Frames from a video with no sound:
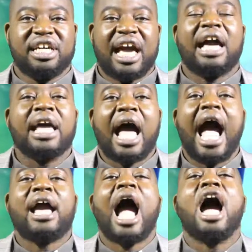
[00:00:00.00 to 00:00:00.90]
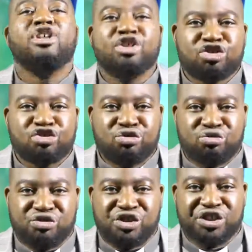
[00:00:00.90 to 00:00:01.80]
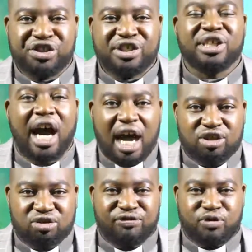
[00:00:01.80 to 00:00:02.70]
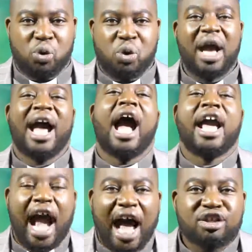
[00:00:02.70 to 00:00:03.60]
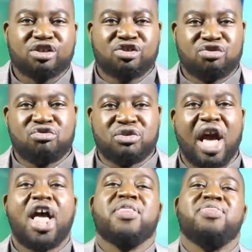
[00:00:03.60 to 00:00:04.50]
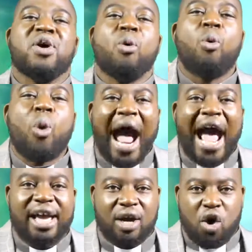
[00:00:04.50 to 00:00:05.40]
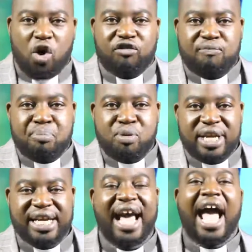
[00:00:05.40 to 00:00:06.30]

I understood the art of war. I understood the why of bullying.